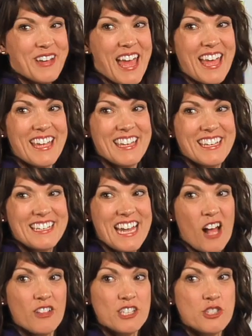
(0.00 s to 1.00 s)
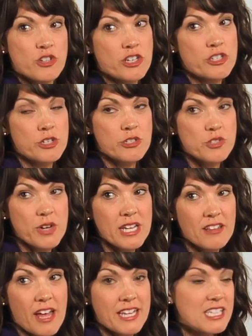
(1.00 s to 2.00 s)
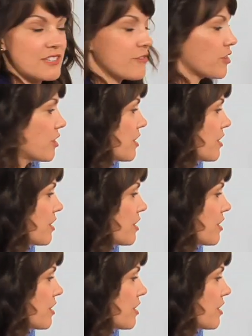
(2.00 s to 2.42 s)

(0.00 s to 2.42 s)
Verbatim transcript: Okay, now let's draw two straight lines for